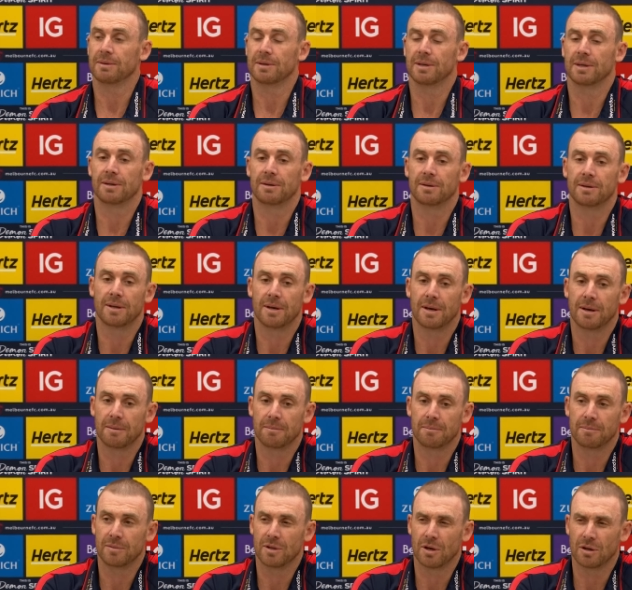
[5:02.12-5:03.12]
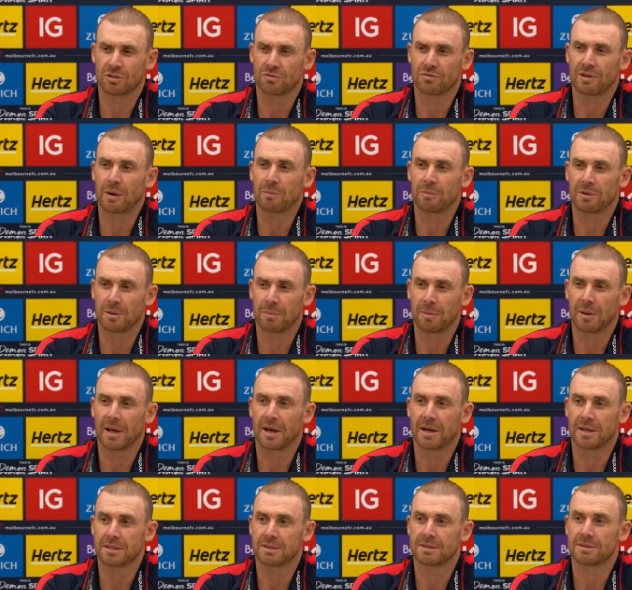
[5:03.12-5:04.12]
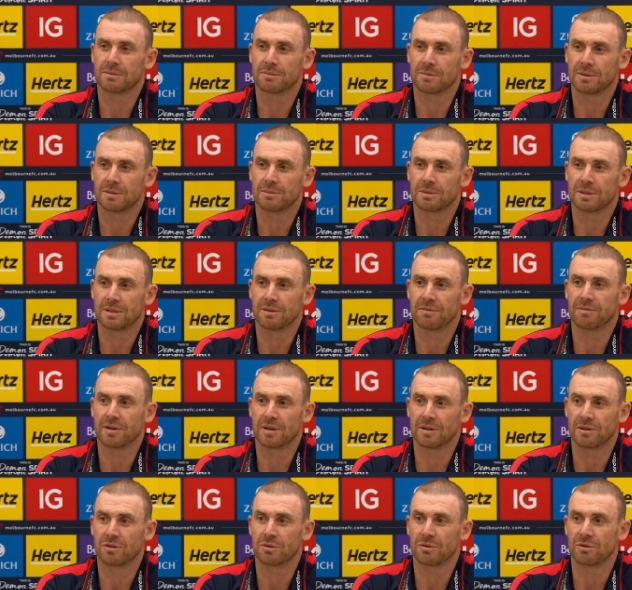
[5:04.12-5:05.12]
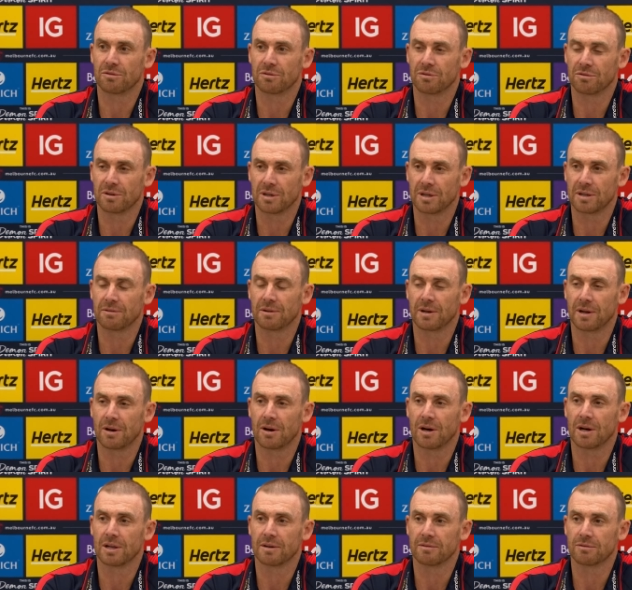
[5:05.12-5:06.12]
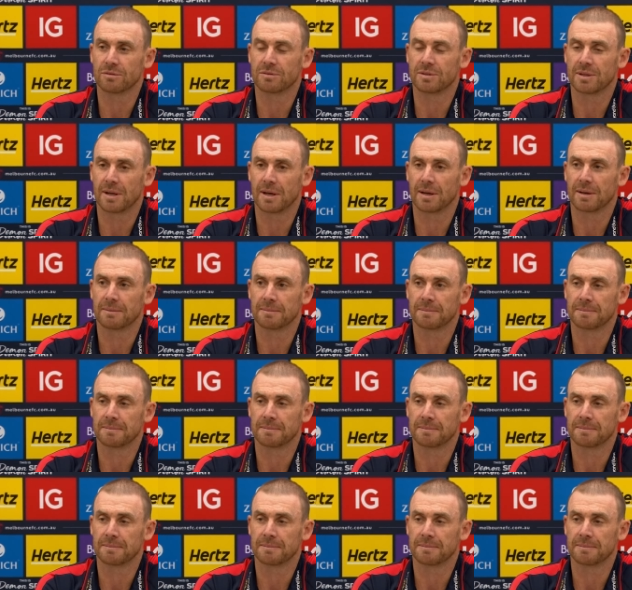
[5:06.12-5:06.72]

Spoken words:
And you know, I was wrapped with the players. We defended to a really, really high level today.